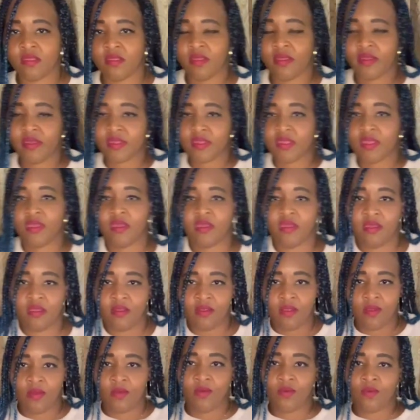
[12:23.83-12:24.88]
like I
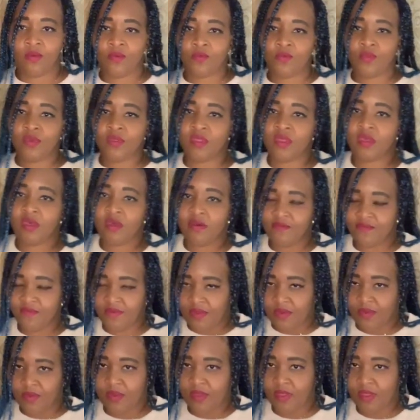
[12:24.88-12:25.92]
said, really
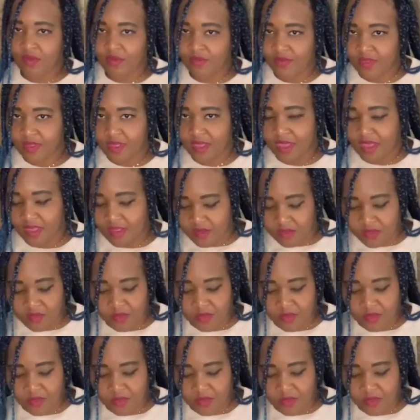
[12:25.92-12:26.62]
comfy, really oversized. Will